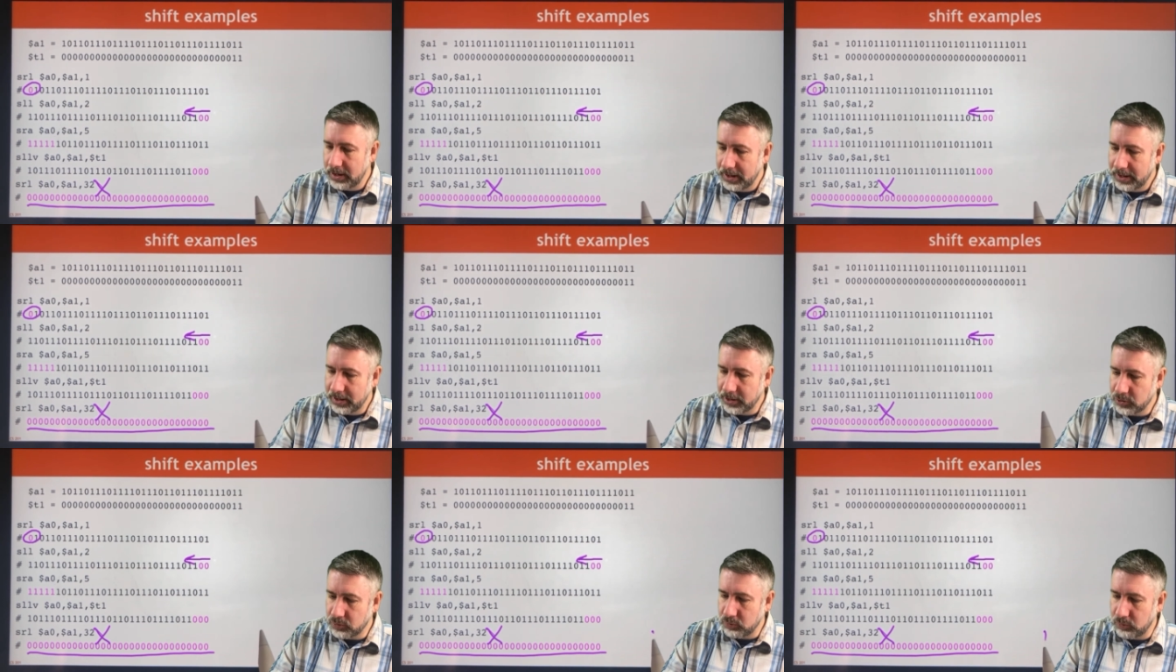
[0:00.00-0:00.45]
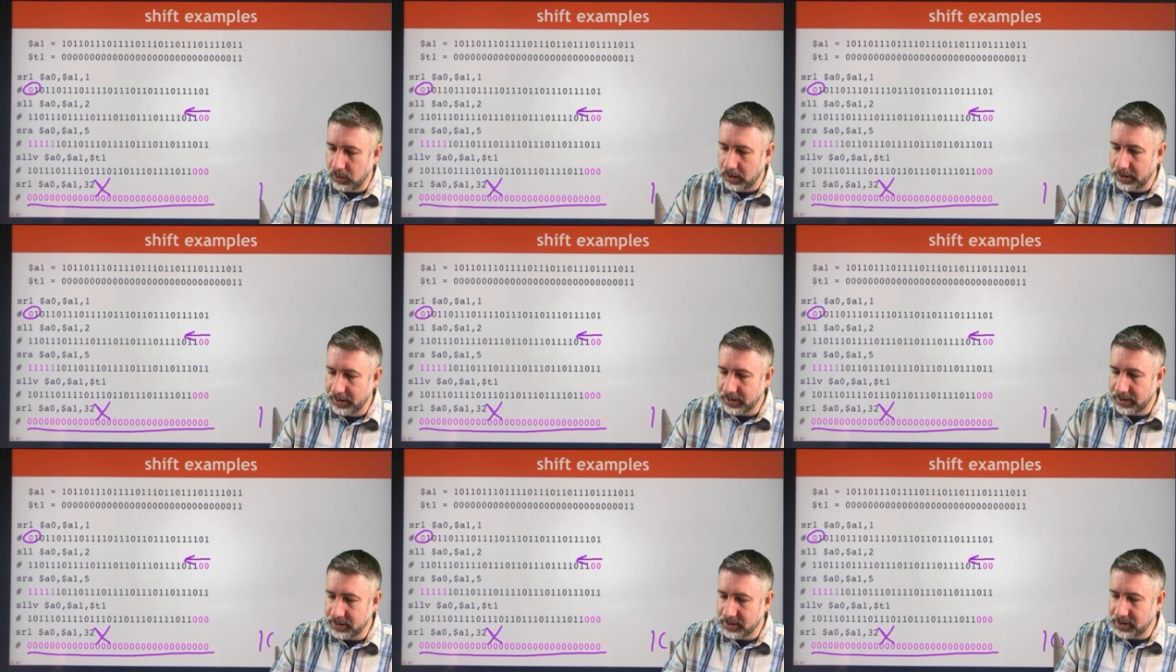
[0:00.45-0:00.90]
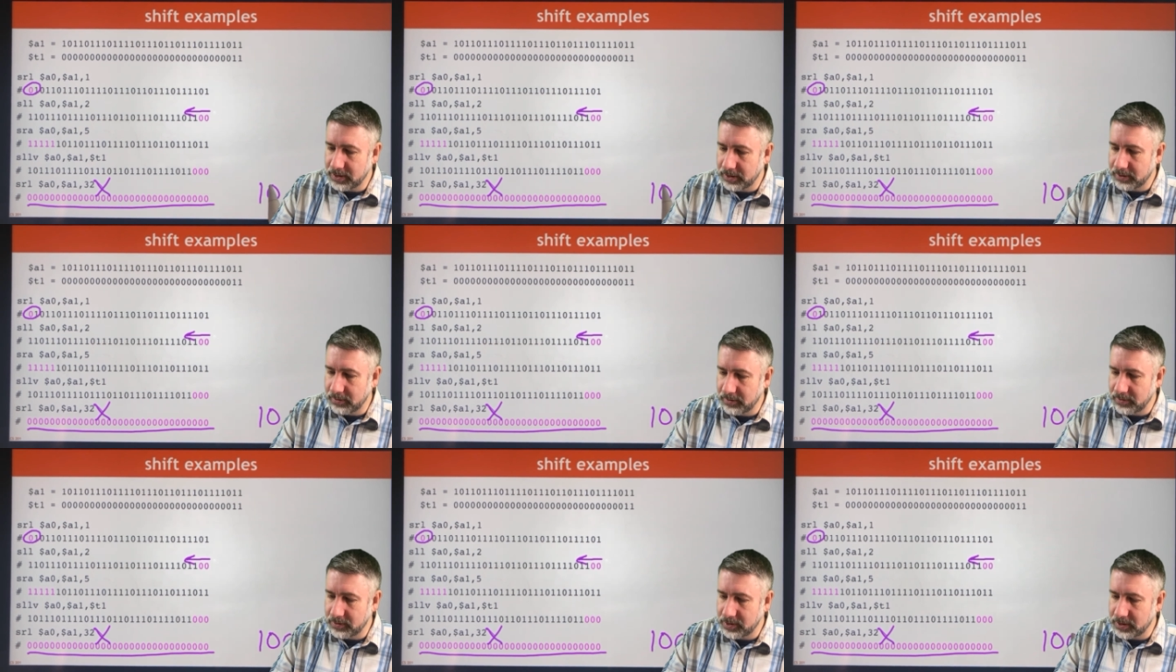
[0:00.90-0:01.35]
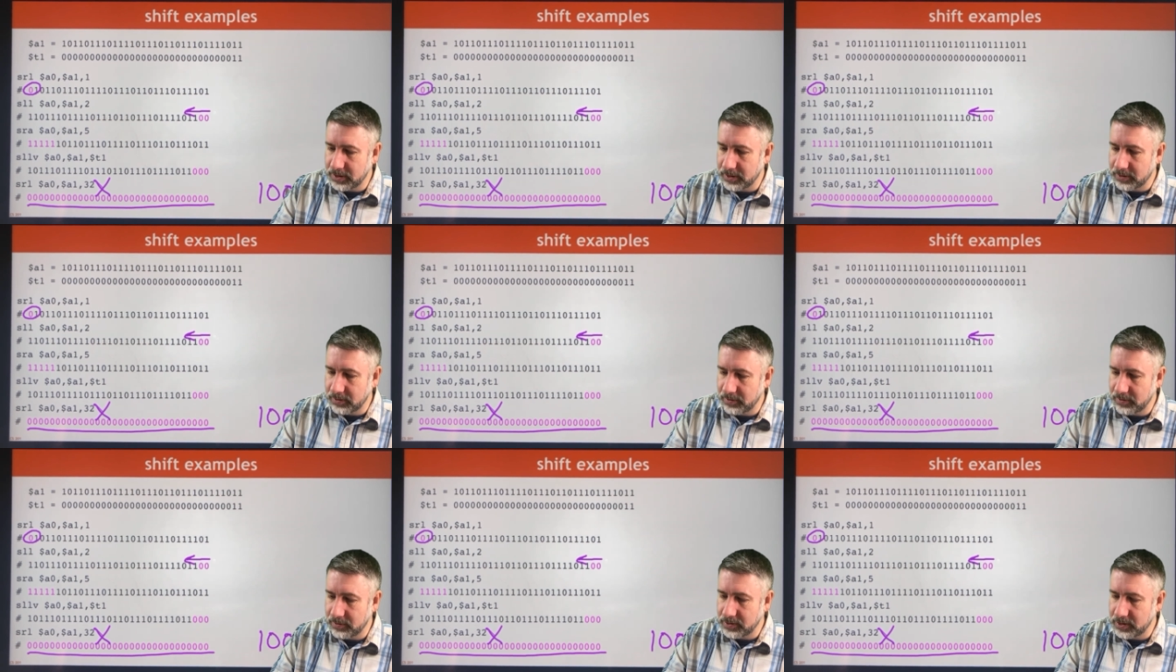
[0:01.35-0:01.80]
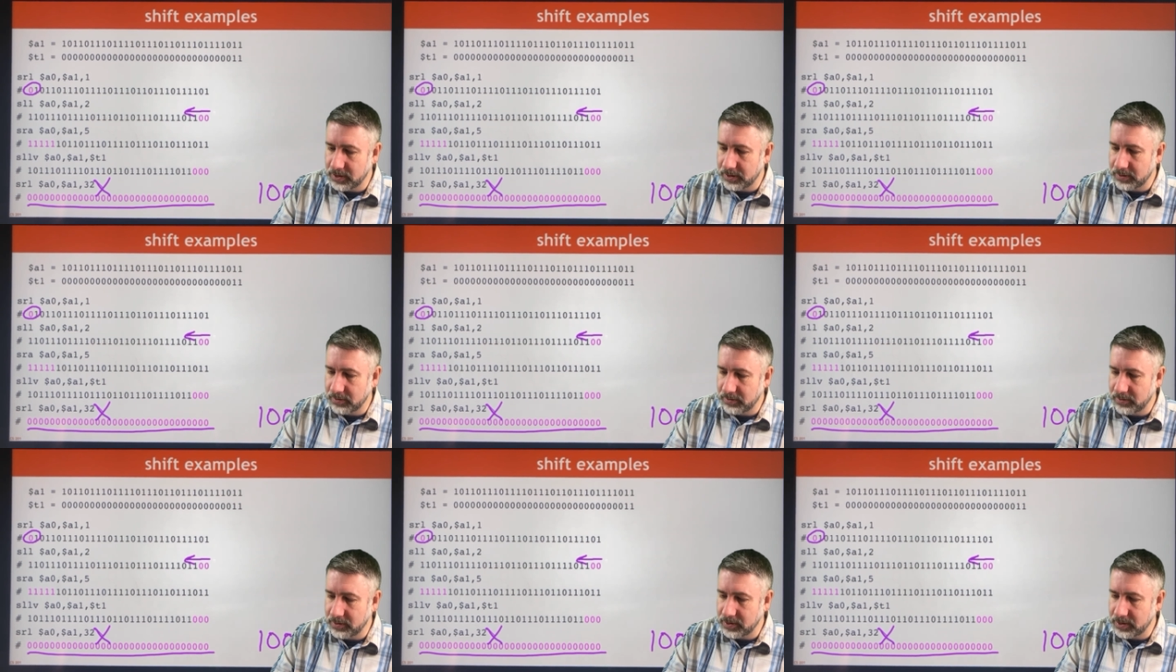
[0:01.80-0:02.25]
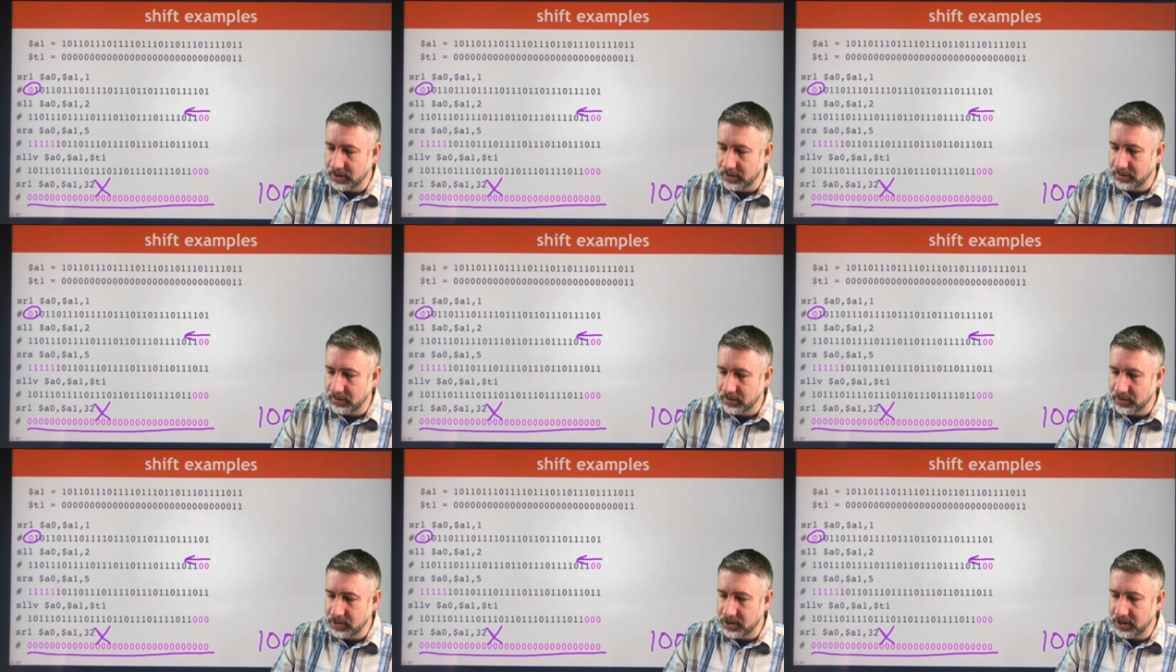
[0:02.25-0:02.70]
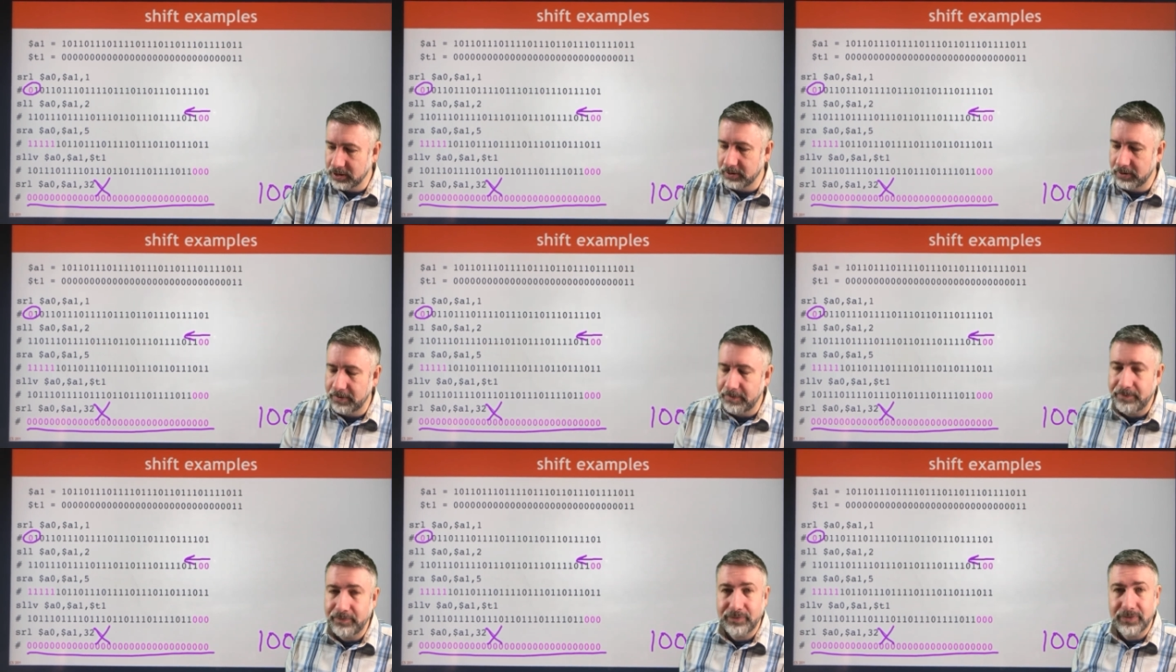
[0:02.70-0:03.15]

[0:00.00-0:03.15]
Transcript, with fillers: is 1000000,